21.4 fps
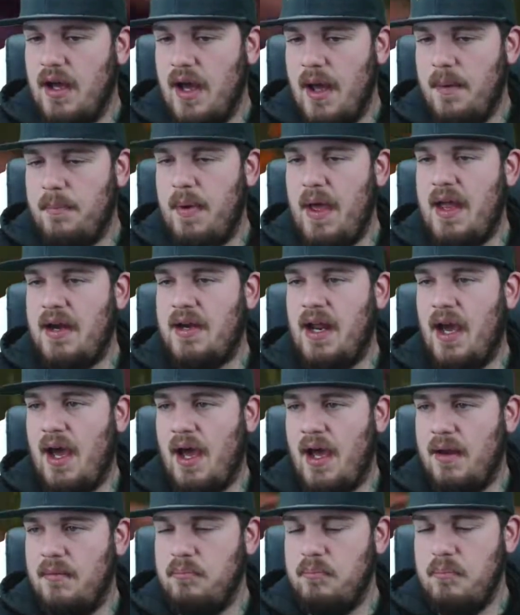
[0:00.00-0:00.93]
I bet
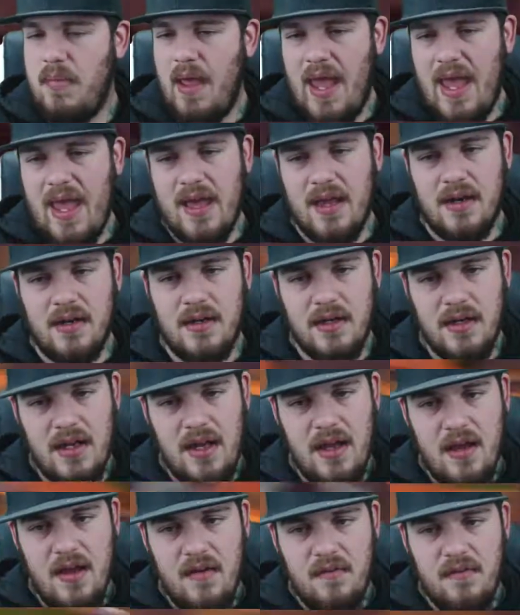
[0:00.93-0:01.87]
not. Man,
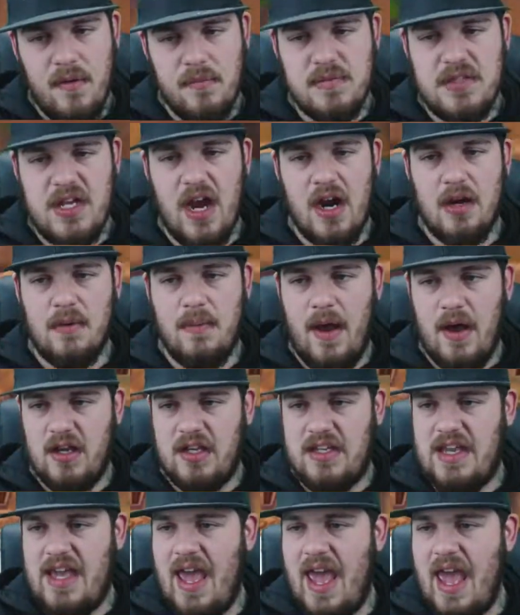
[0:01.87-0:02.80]
if I'm talking about
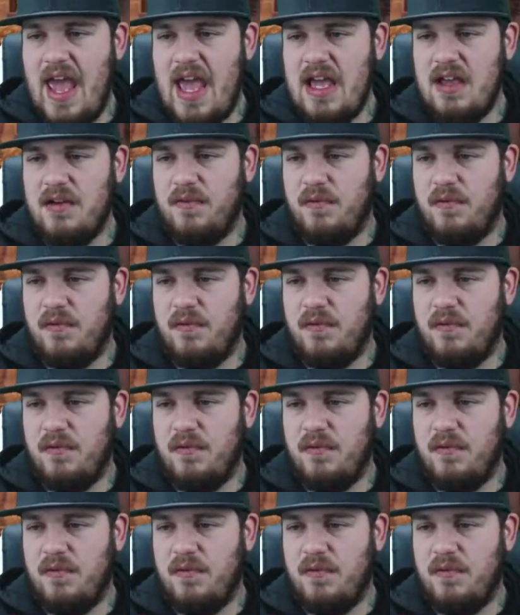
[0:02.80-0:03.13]
cake,